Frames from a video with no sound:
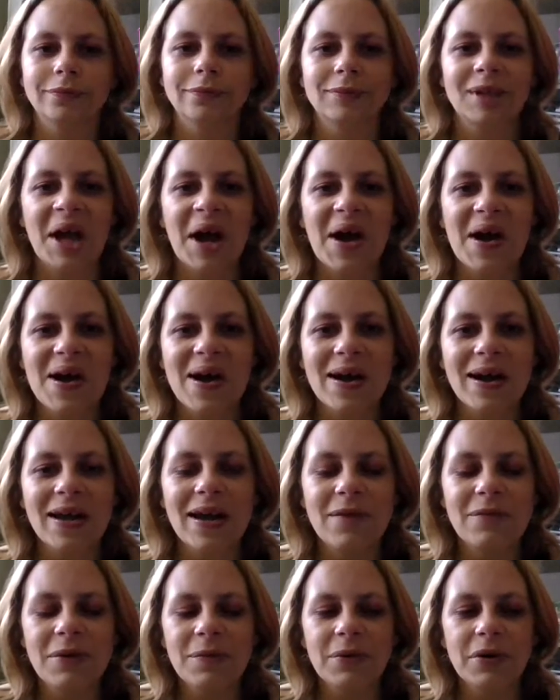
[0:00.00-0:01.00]
Hi
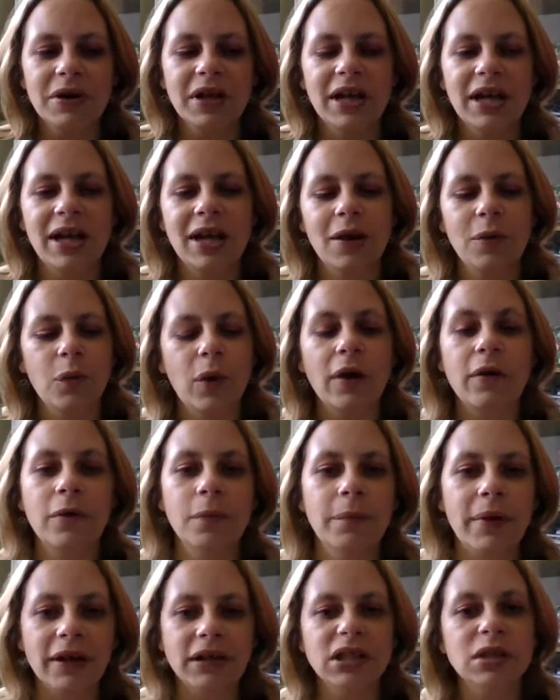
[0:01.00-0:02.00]
everybody,
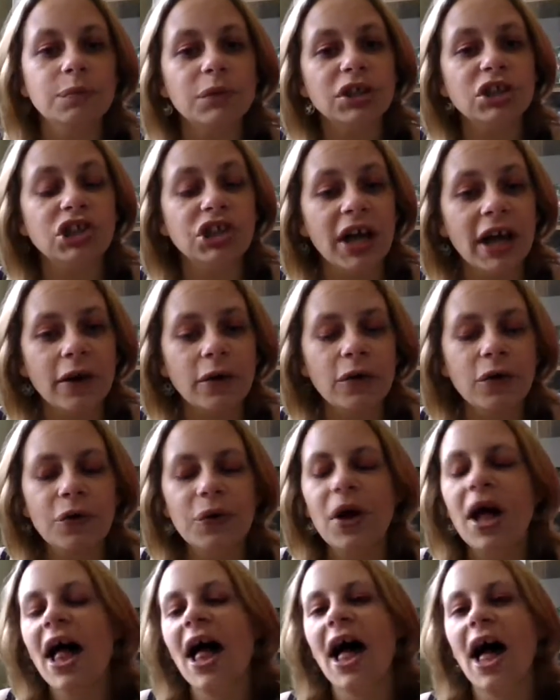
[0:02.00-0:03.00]
welcome back to my
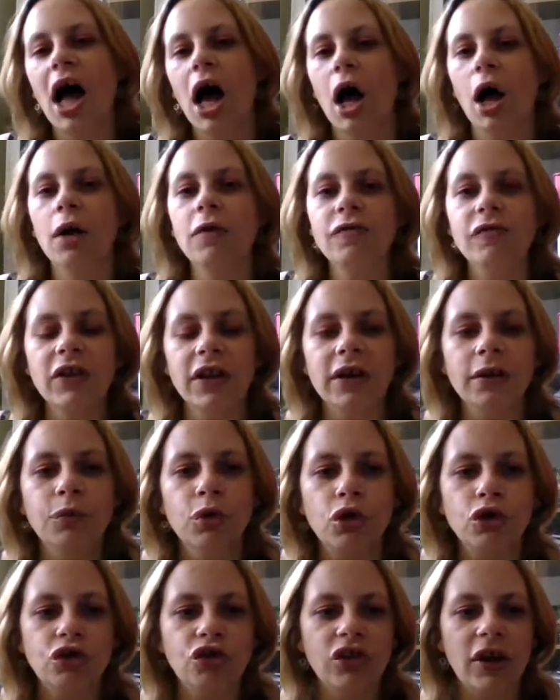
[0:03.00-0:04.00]
channel. Hopefully I'm
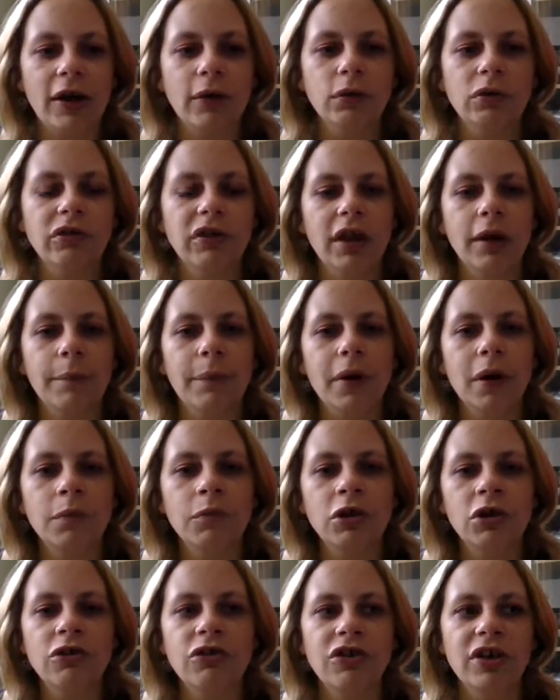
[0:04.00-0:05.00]
not shouting, but I'm
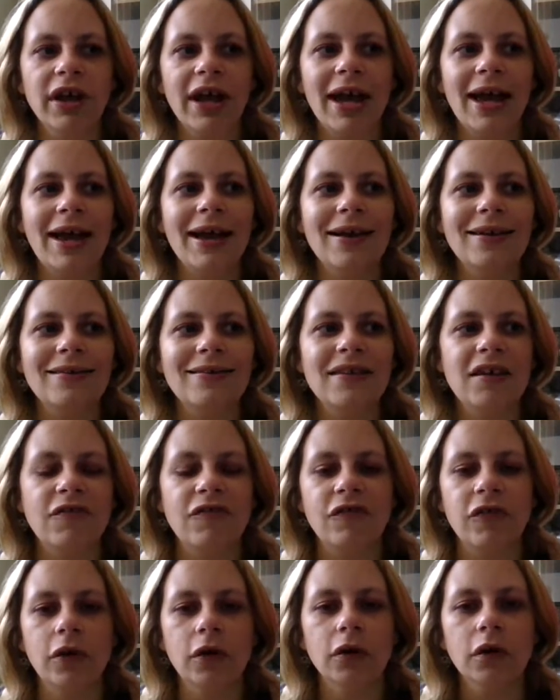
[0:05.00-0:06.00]
using a
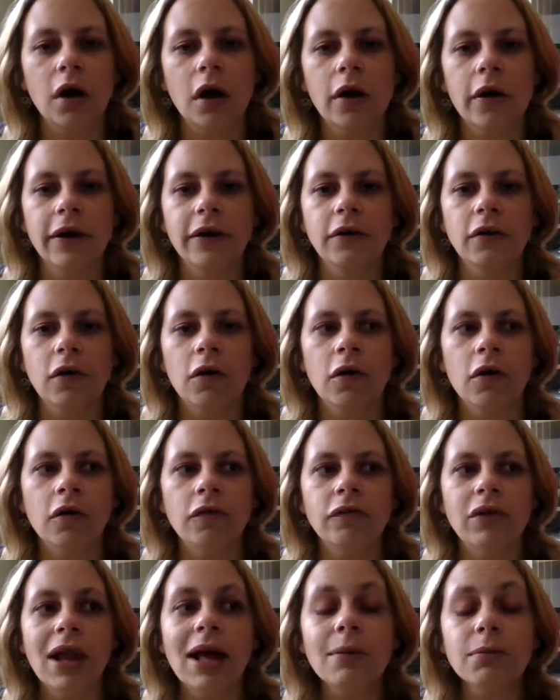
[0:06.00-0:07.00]
different kind
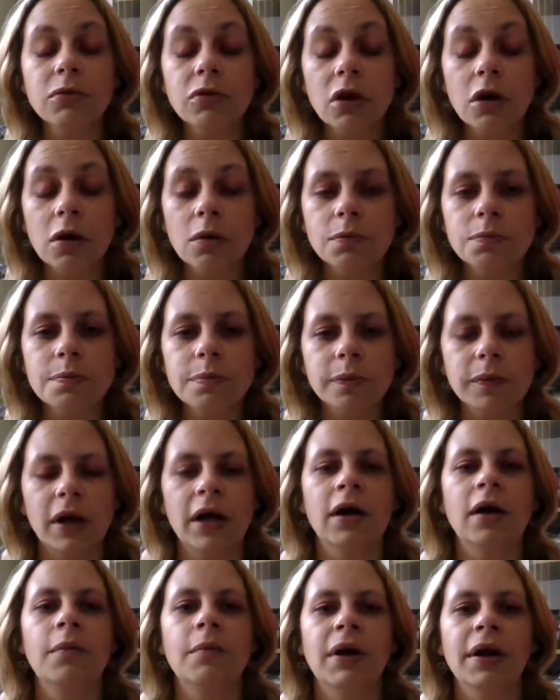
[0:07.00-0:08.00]
of laptop
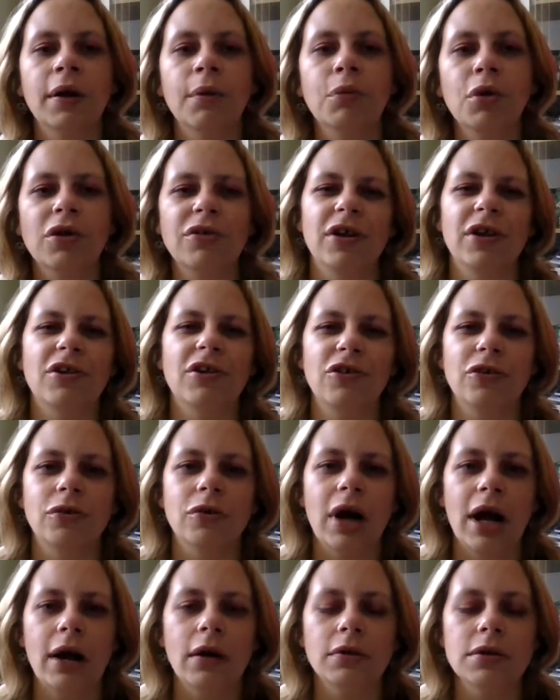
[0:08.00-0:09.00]
and I'm not entirely
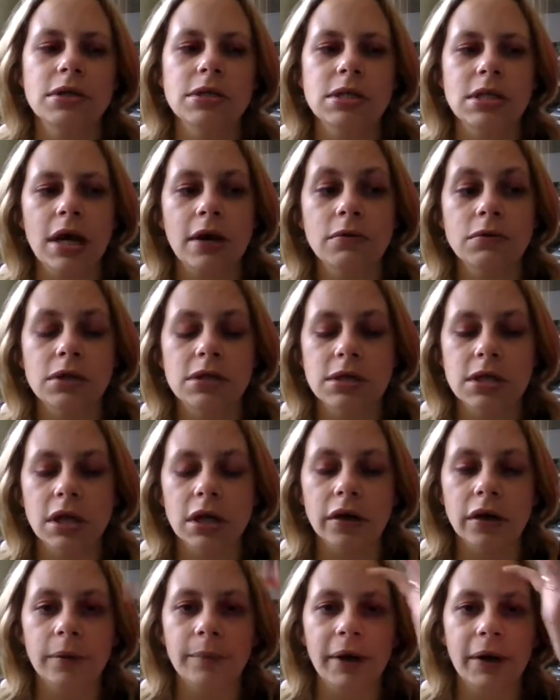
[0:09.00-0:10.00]
sure how the sound is
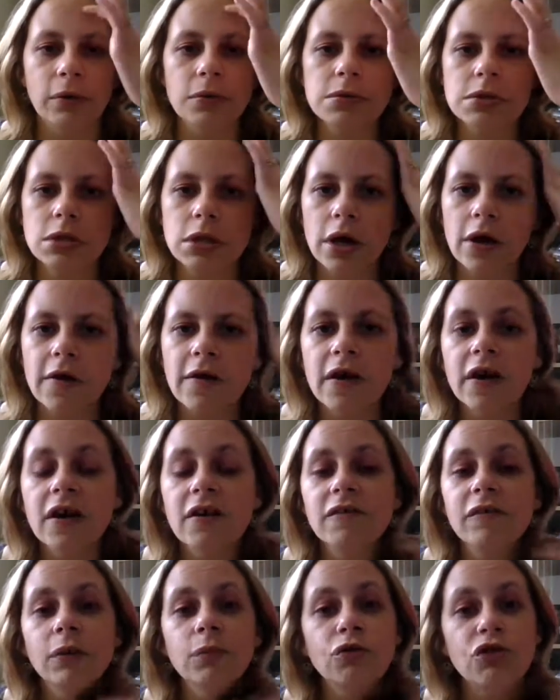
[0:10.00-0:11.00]
going to come out. So if
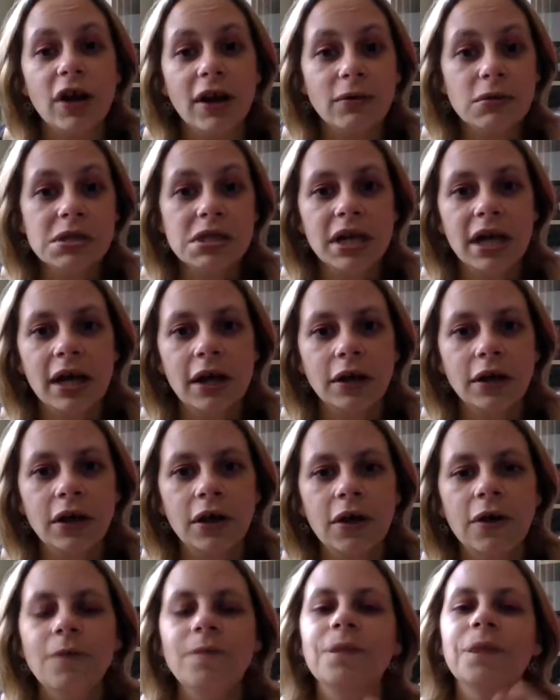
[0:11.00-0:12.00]
I'm shouting at
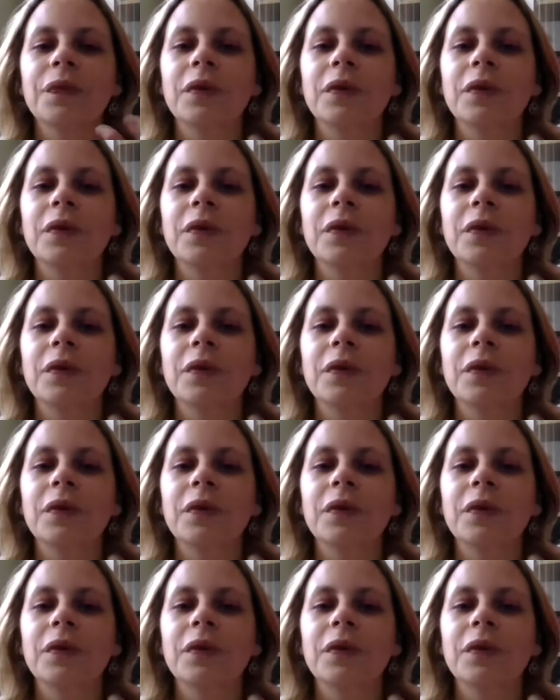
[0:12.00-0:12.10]
you,